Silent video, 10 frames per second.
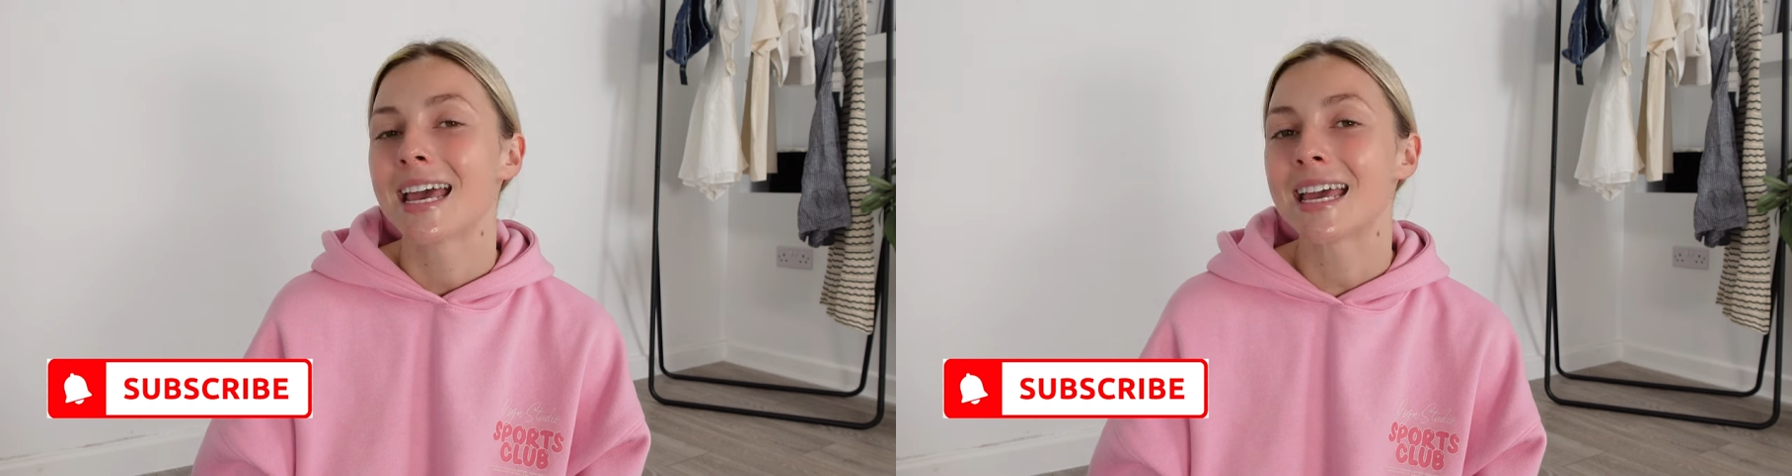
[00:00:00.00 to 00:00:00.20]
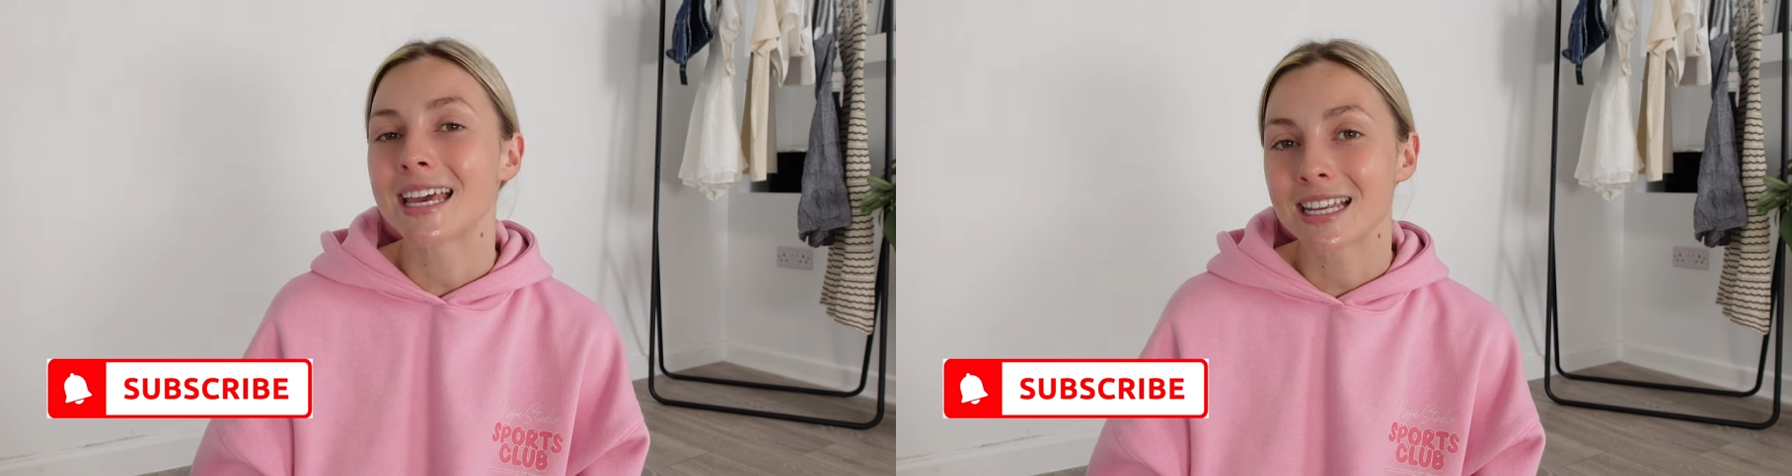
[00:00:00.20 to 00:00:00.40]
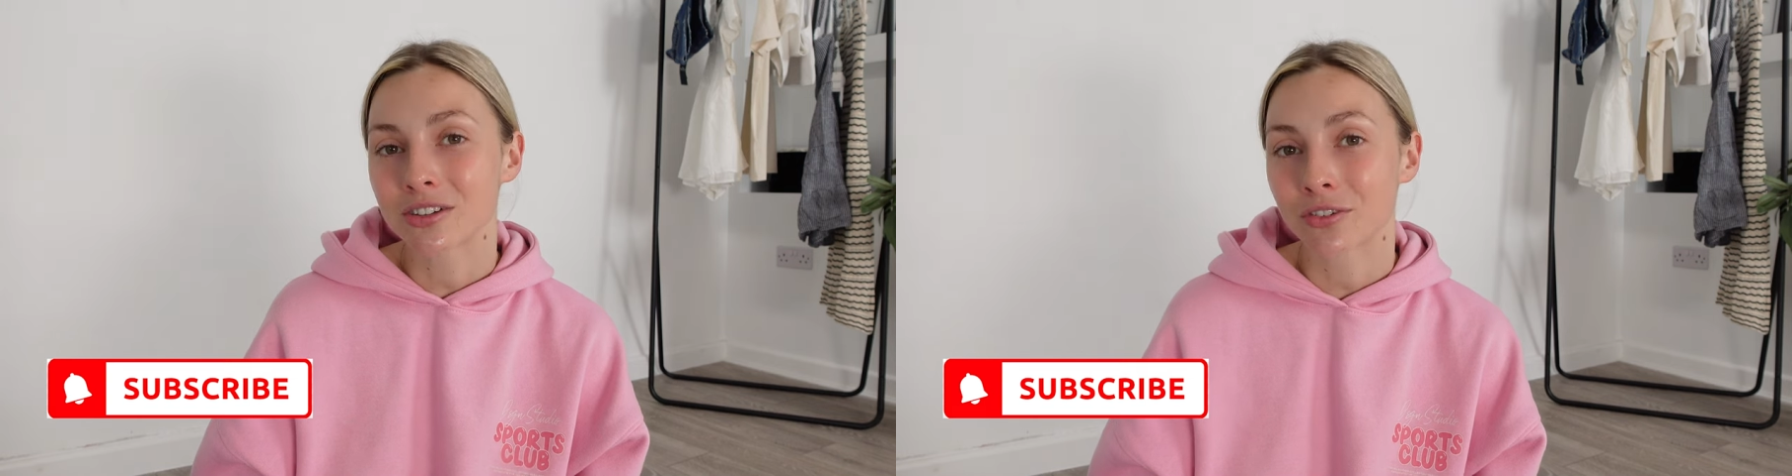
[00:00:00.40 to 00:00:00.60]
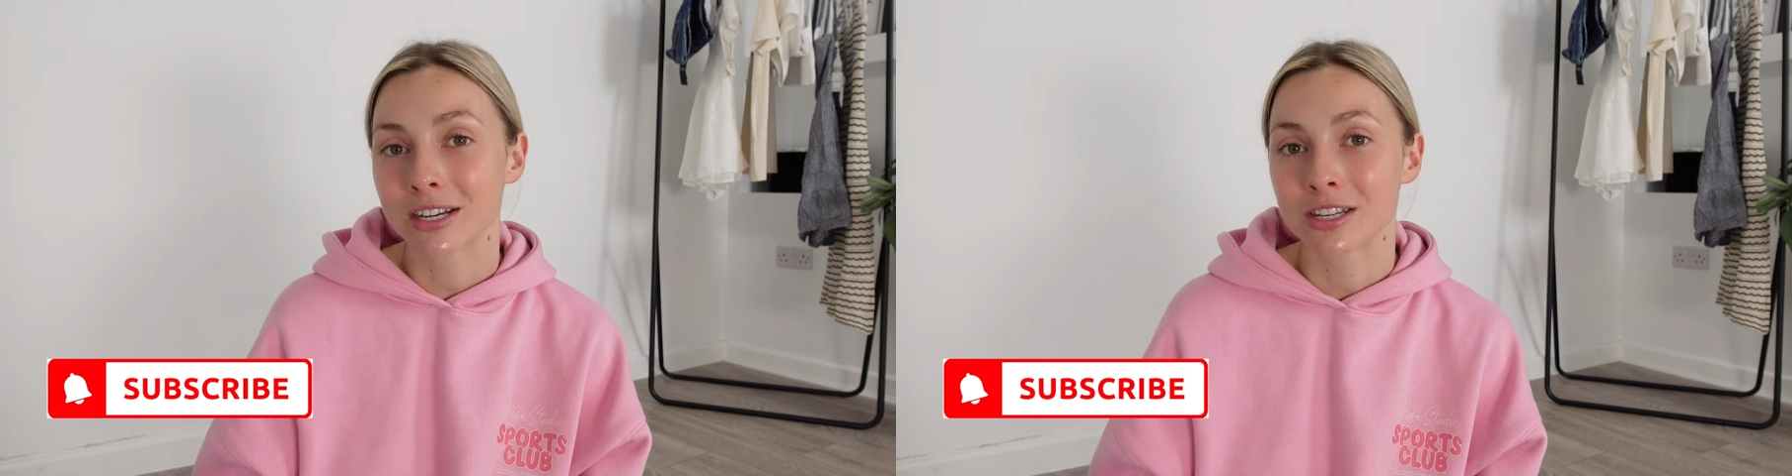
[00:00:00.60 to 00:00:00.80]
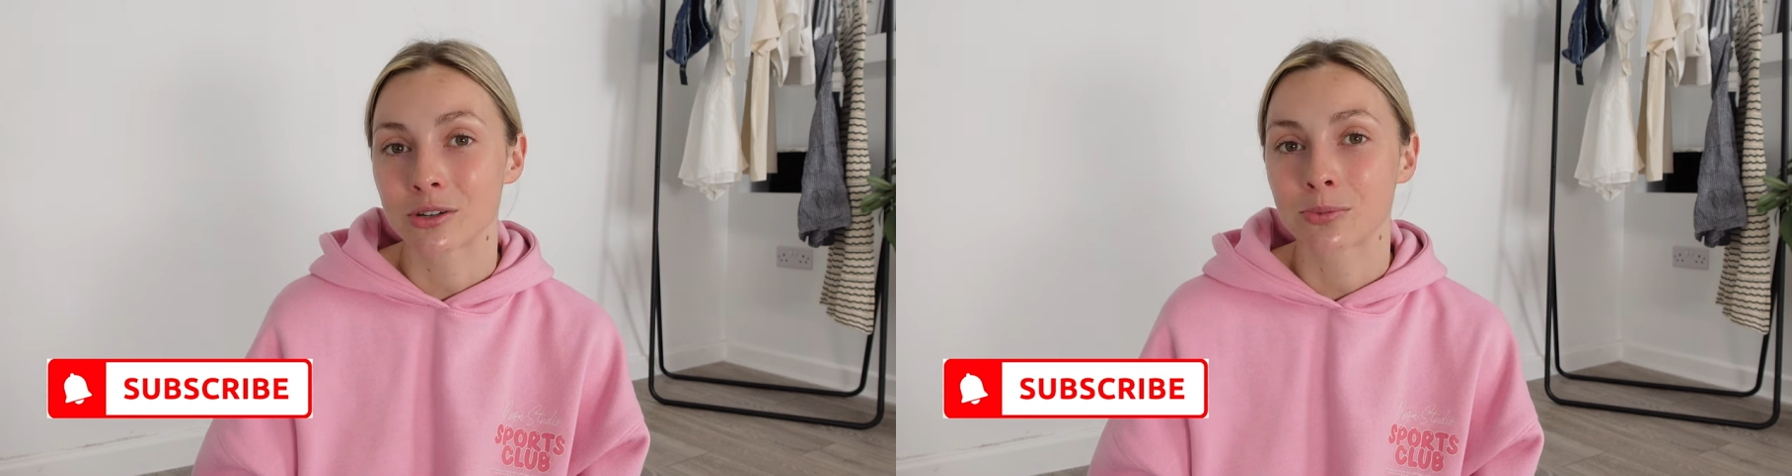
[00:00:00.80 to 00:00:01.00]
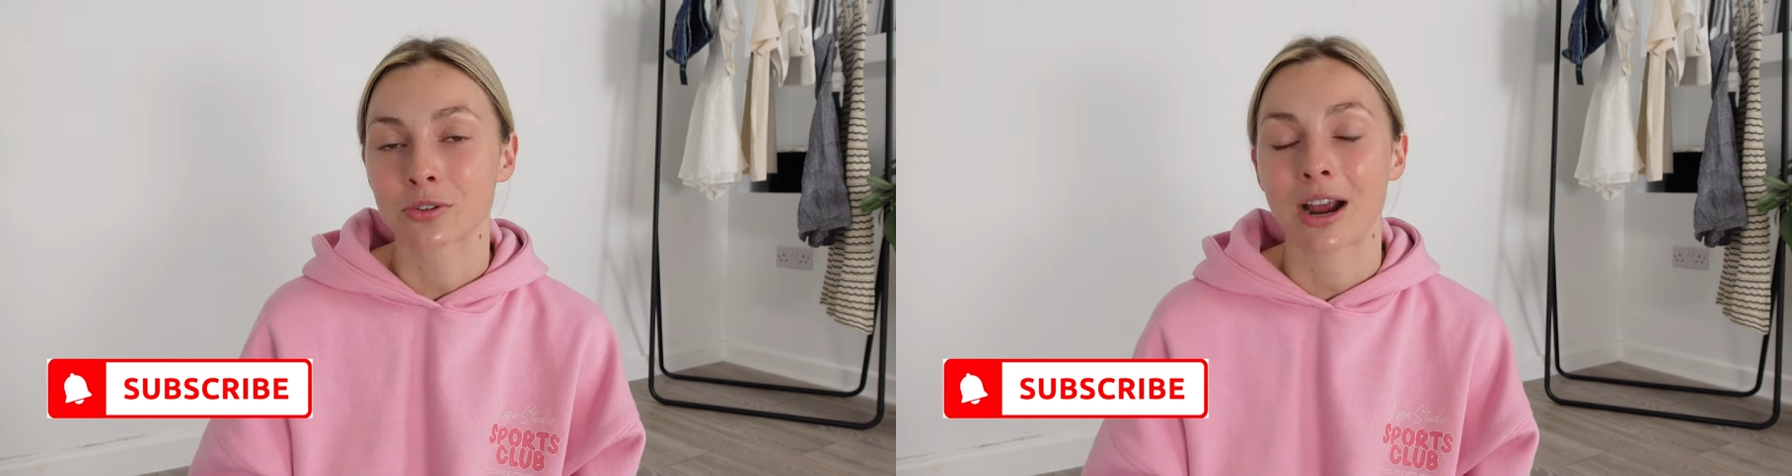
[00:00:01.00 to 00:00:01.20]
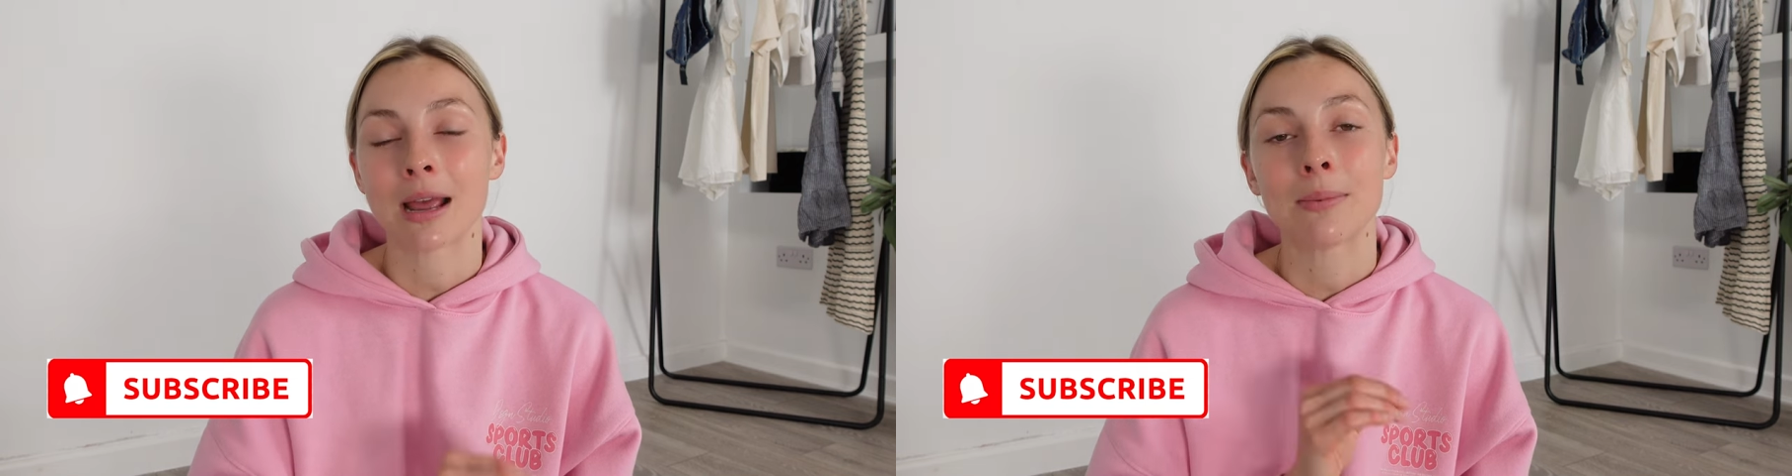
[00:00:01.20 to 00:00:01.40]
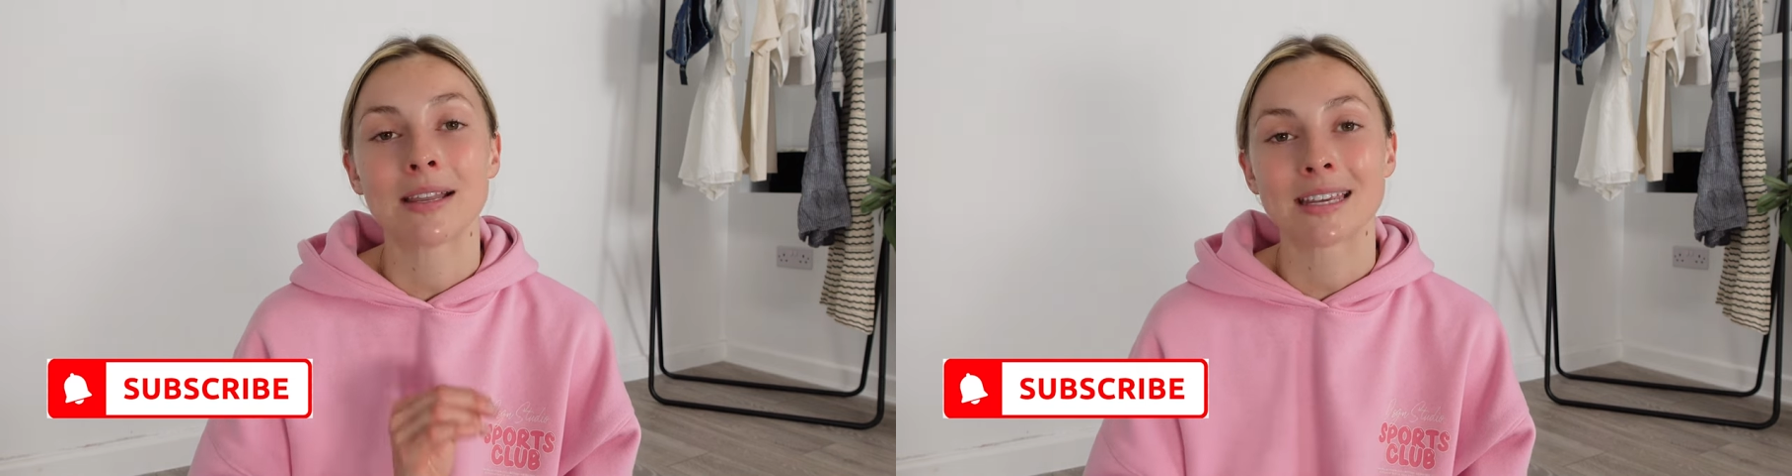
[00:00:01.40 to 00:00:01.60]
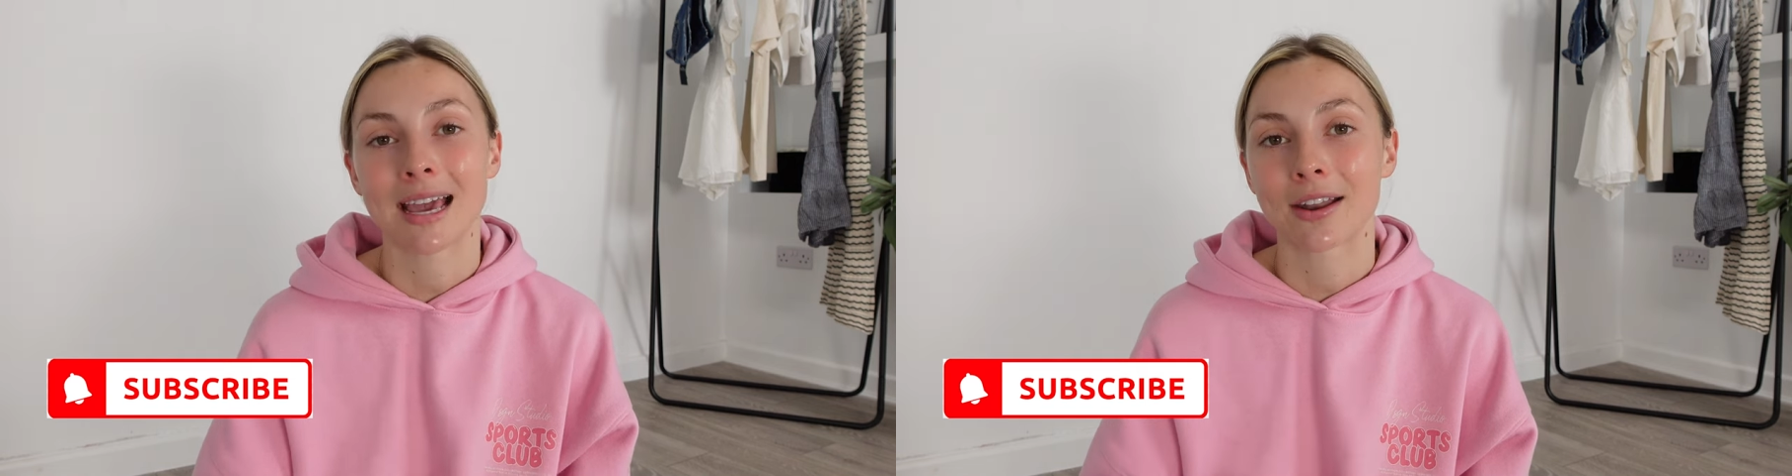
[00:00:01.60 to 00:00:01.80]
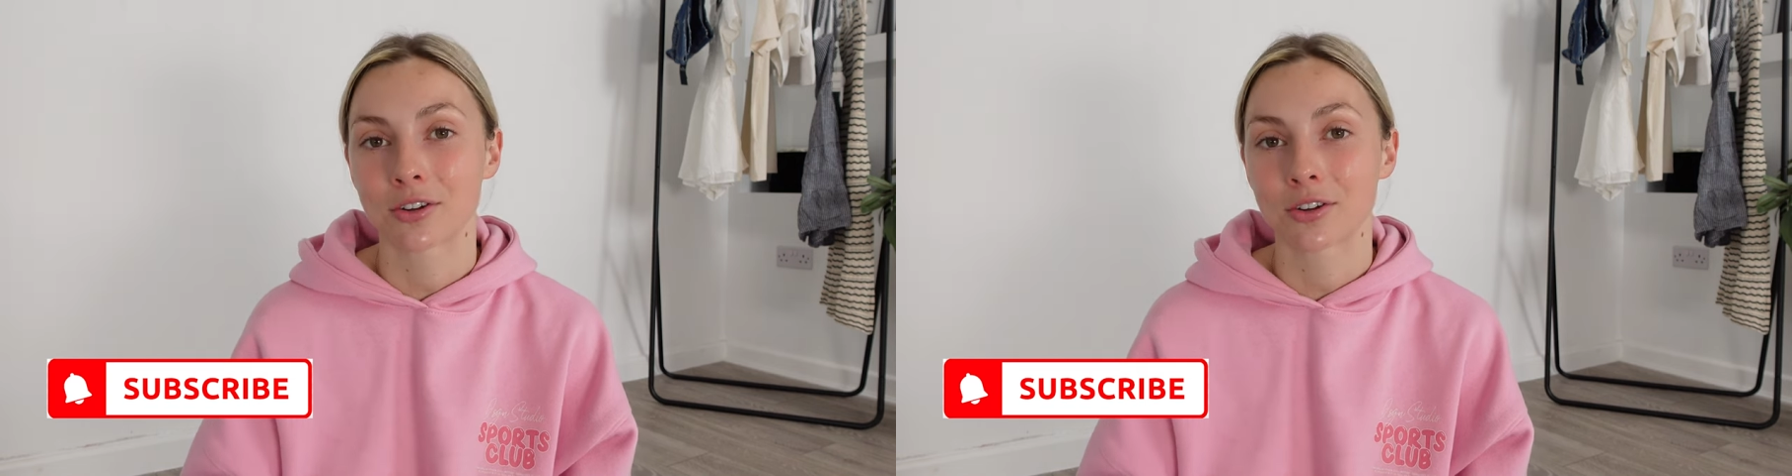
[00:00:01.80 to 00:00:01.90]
It is free to subscribe and you can